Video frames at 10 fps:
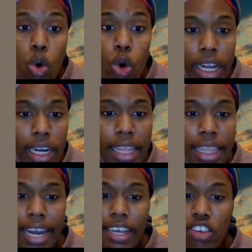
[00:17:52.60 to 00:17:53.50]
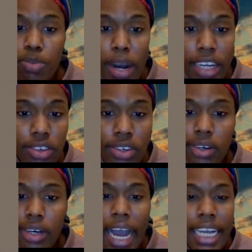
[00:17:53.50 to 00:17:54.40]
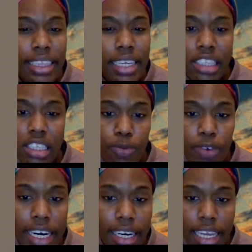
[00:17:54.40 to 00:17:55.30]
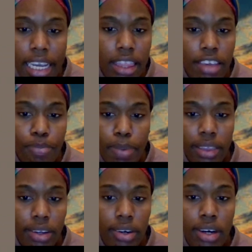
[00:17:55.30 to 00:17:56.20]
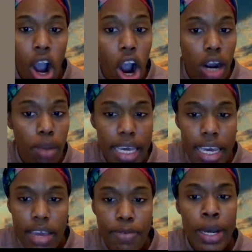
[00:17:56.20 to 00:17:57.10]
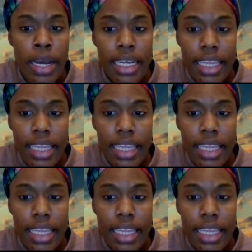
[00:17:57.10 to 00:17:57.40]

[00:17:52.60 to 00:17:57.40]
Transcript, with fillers: recognize pattern, identify the negative pattern or behavior